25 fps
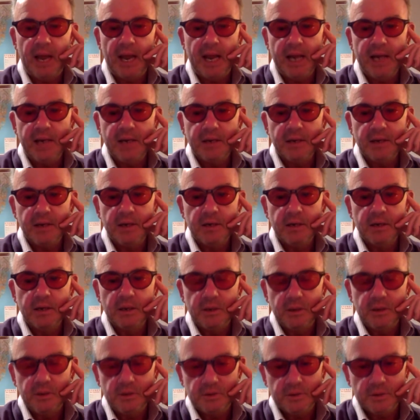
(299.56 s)
And
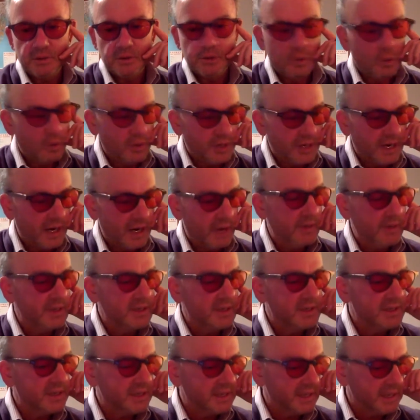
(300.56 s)
so you're now in
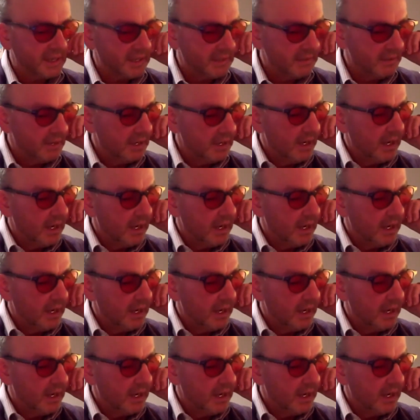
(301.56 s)
Sydney,